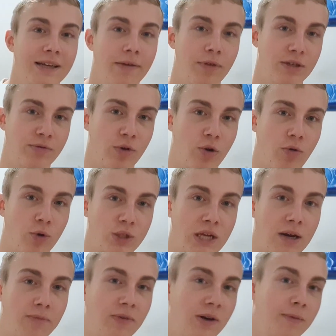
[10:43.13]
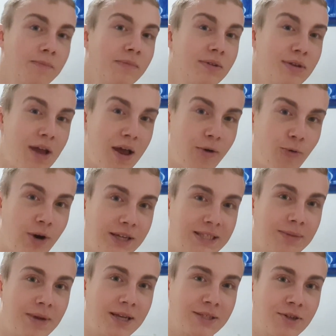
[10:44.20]
If this video was helpful, then write
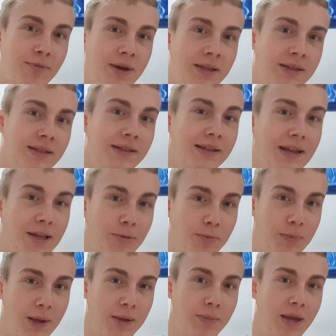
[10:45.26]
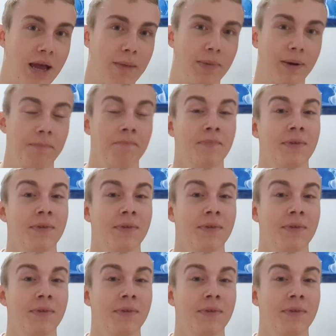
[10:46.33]
some nice comment, that would make me happy.